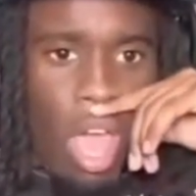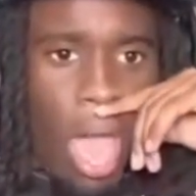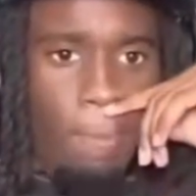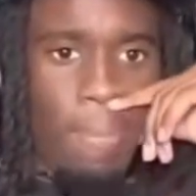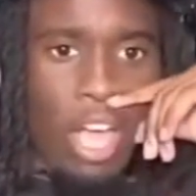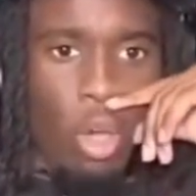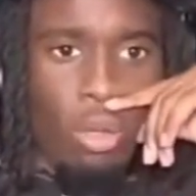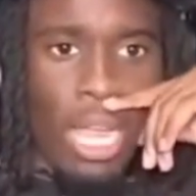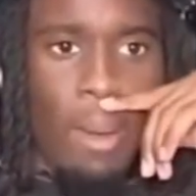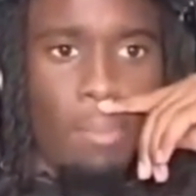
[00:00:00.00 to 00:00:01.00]
I'm not gonna
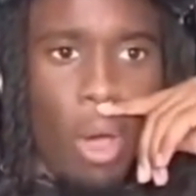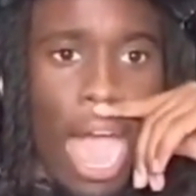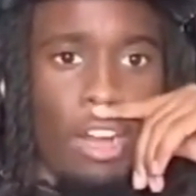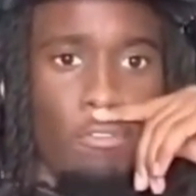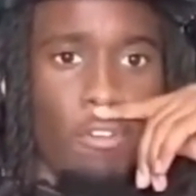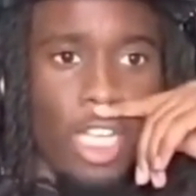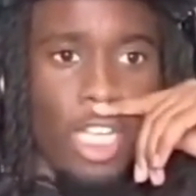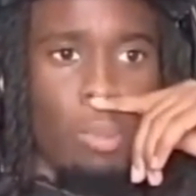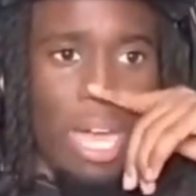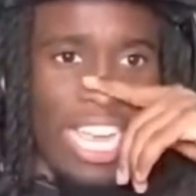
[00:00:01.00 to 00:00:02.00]
lie, bro. How the fuck is
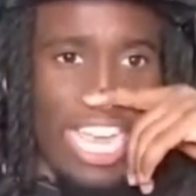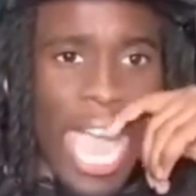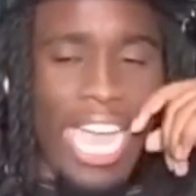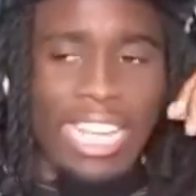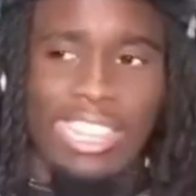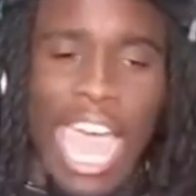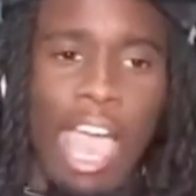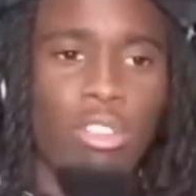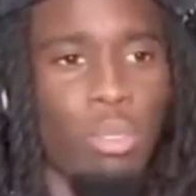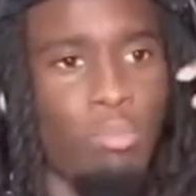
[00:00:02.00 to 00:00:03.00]
we about to hit eighty
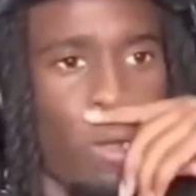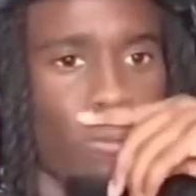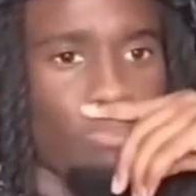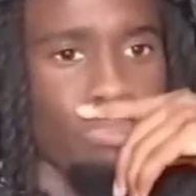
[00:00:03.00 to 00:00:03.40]
thousand, bro?